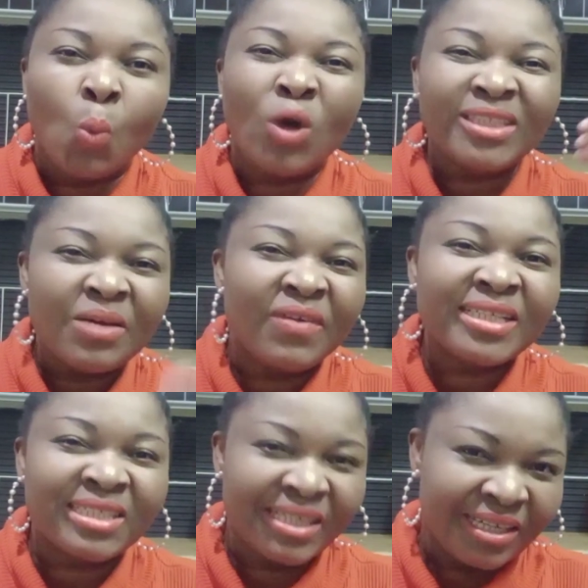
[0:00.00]

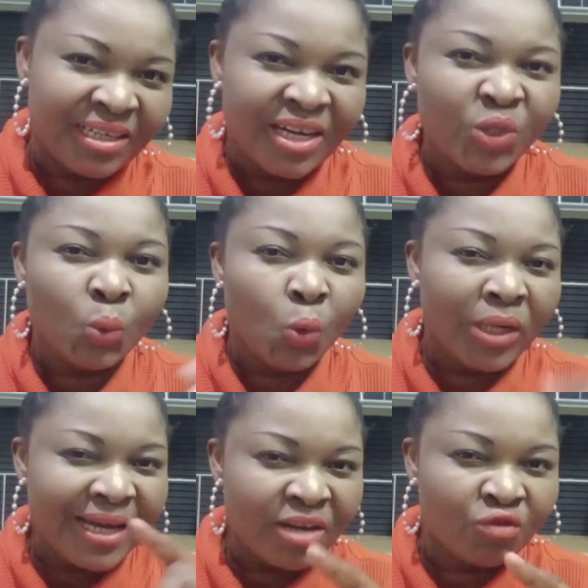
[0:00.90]
whatever thickener you
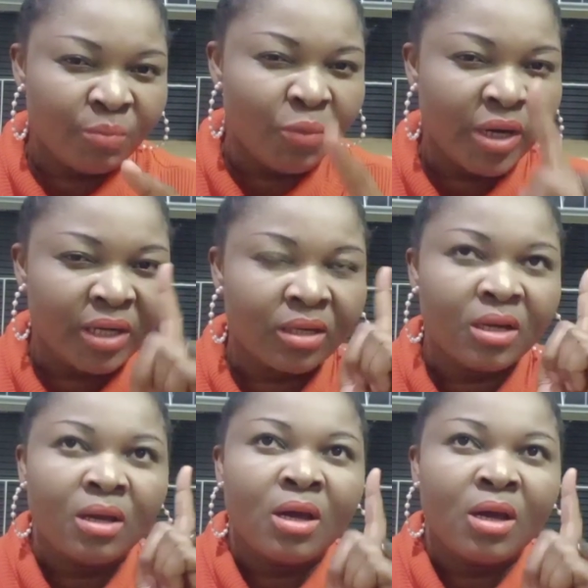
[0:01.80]
would like to bring.